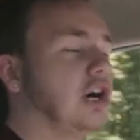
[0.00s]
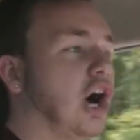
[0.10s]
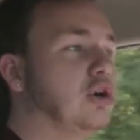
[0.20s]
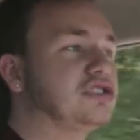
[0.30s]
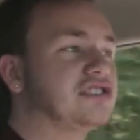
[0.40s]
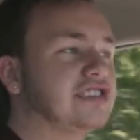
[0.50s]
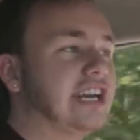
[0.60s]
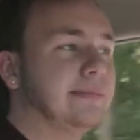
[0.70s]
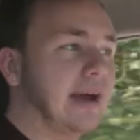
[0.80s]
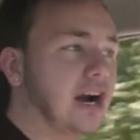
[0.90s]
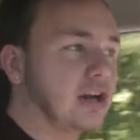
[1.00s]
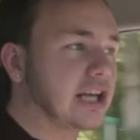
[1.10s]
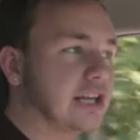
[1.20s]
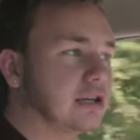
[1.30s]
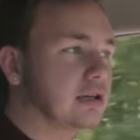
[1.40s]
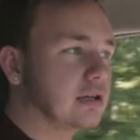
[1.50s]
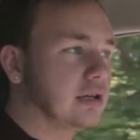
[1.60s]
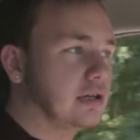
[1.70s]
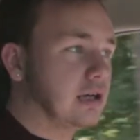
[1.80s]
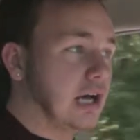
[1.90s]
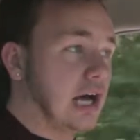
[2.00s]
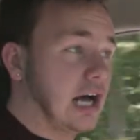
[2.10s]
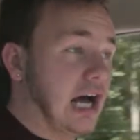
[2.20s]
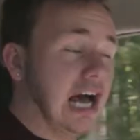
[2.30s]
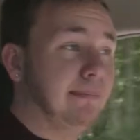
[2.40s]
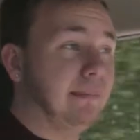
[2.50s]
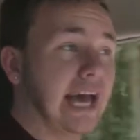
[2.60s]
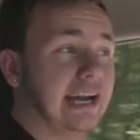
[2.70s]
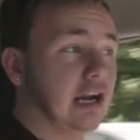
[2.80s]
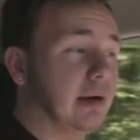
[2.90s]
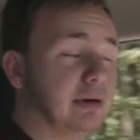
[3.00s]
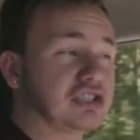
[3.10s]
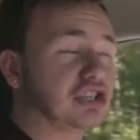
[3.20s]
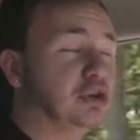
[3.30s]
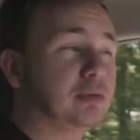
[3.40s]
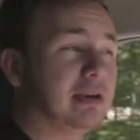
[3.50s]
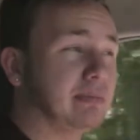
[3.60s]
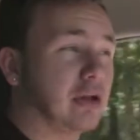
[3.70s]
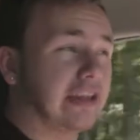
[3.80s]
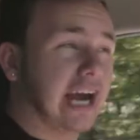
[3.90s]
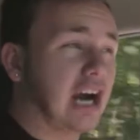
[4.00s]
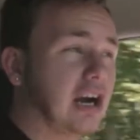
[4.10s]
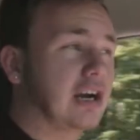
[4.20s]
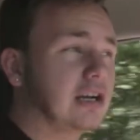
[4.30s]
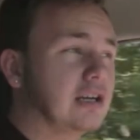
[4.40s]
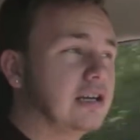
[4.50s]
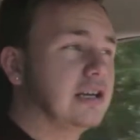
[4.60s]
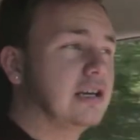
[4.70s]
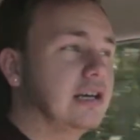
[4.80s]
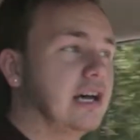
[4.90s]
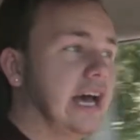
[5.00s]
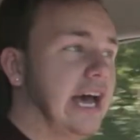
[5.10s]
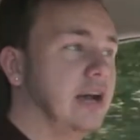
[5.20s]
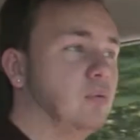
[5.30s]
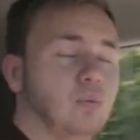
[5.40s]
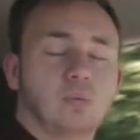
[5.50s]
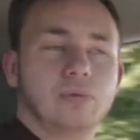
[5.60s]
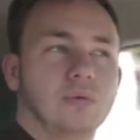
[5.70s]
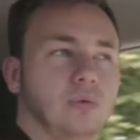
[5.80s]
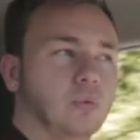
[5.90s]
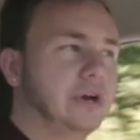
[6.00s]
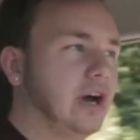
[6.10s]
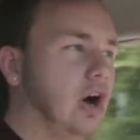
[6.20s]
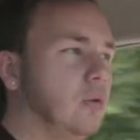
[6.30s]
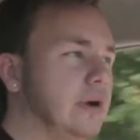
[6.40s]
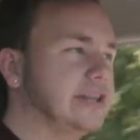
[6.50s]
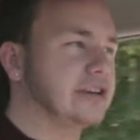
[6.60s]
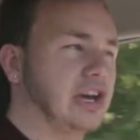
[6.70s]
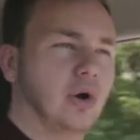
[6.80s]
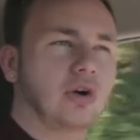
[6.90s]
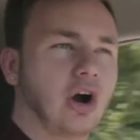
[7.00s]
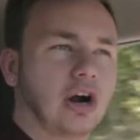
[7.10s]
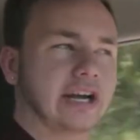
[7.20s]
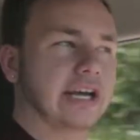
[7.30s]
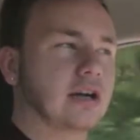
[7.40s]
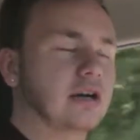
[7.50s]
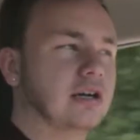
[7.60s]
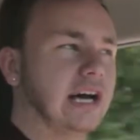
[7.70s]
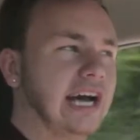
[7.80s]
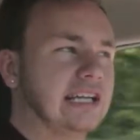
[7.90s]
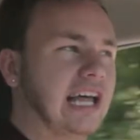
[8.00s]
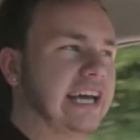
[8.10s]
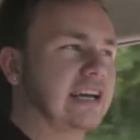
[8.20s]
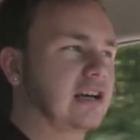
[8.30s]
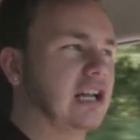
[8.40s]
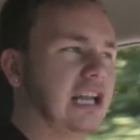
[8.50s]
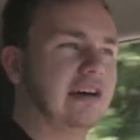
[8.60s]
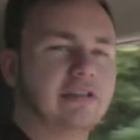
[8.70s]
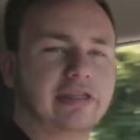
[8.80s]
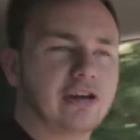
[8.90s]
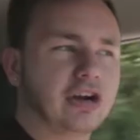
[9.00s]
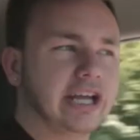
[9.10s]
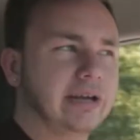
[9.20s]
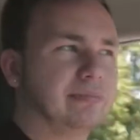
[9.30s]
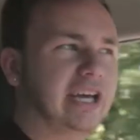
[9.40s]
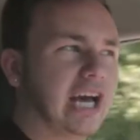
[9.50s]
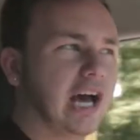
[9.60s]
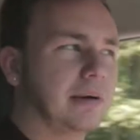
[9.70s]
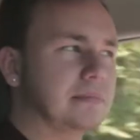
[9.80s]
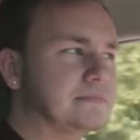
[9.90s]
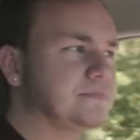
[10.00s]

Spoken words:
Ocean City, Maryland, I met a bunch of new people there, and we all went go-karting at like 11:30 p.m.